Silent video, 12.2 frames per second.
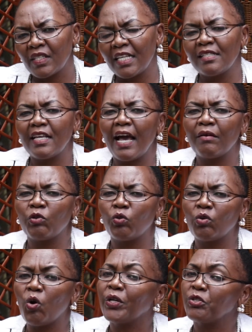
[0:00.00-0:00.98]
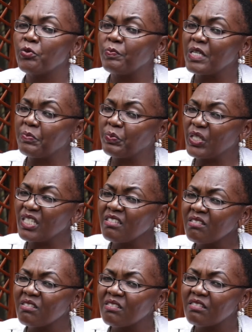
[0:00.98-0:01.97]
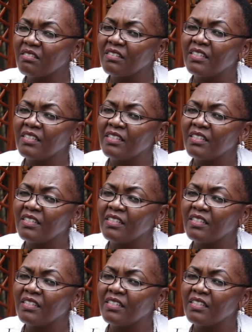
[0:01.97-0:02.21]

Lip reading: Is there going to be peace?